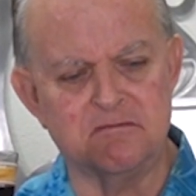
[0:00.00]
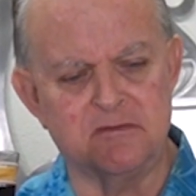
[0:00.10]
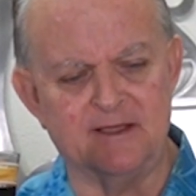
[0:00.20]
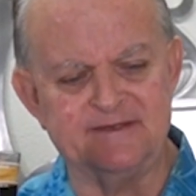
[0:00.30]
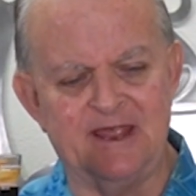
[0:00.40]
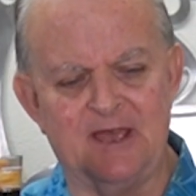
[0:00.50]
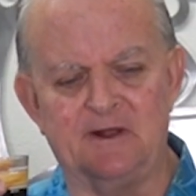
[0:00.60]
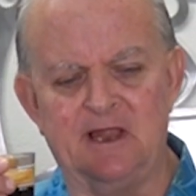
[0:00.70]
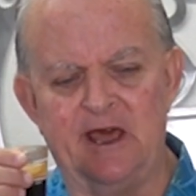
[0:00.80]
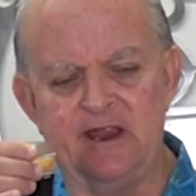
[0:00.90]
Doesn't have
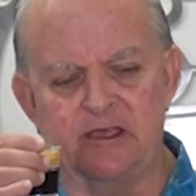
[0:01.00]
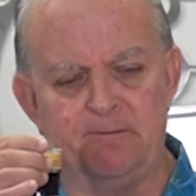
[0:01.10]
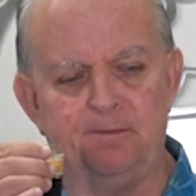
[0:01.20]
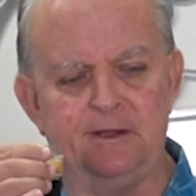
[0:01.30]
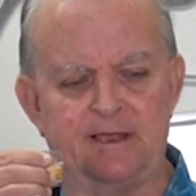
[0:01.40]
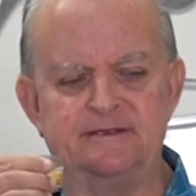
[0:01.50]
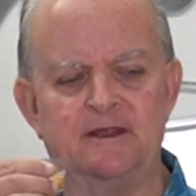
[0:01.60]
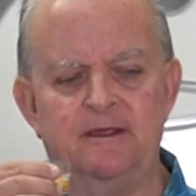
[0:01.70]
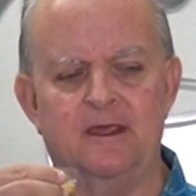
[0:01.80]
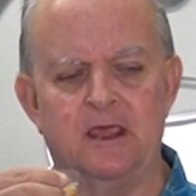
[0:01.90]
a lot of
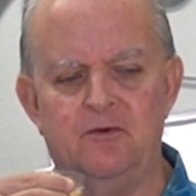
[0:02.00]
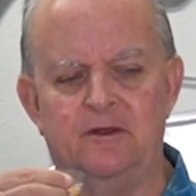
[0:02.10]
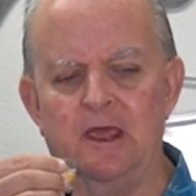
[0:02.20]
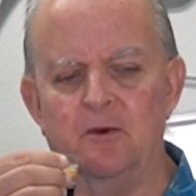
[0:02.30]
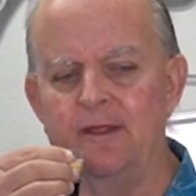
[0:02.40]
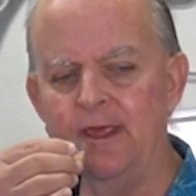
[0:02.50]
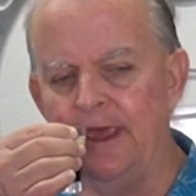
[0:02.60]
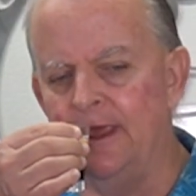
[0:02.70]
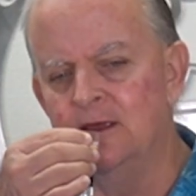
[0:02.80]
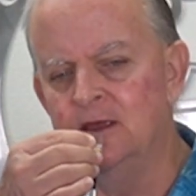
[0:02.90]
complexity that you would get with
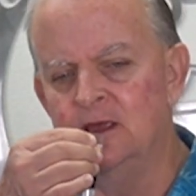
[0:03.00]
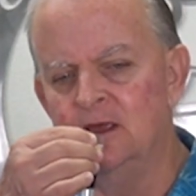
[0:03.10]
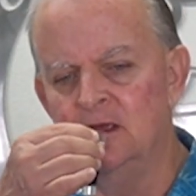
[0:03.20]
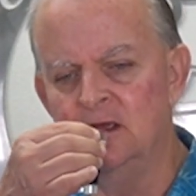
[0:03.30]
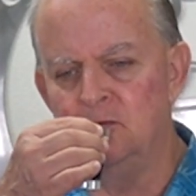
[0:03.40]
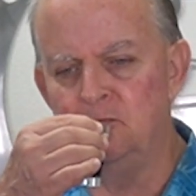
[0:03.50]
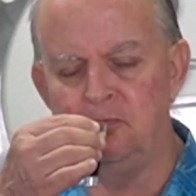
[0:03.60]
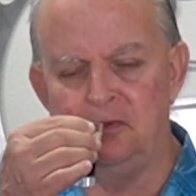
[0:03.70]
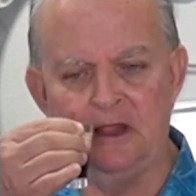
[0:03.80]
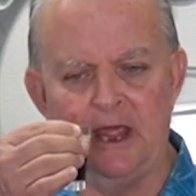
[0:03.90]
a
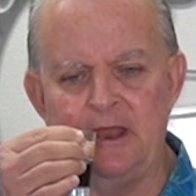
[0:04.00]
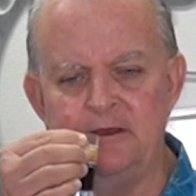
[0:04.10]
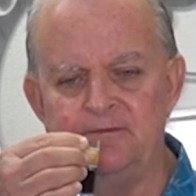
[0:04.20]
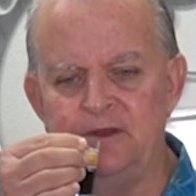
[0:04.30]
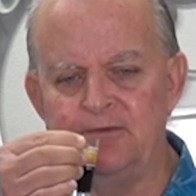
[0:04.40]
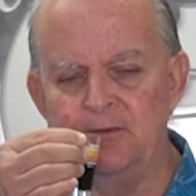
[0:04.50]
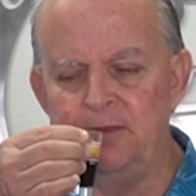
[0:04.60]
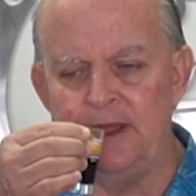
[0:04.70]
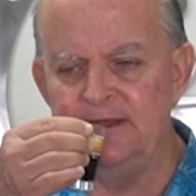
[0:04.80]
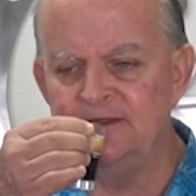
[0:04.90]
blend of different
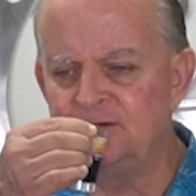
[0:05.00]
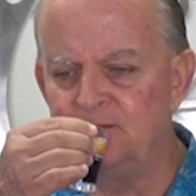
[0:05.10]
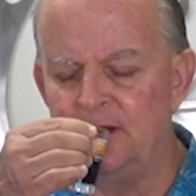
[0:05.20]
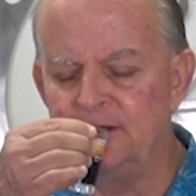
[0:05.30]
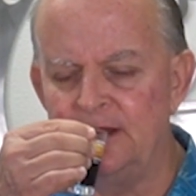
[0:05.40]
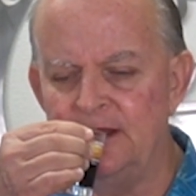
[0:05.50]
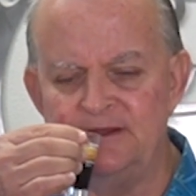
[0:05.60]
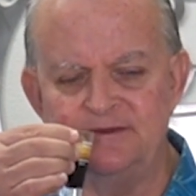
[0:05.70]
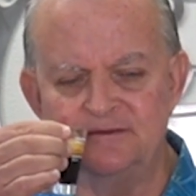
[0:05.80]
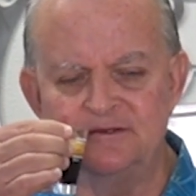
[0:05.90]
beans, but
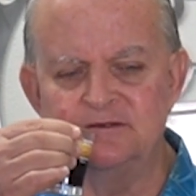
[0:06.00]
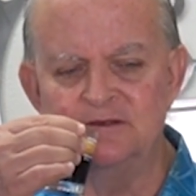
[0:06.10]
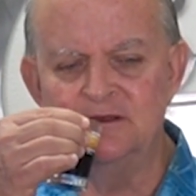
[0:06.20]
it's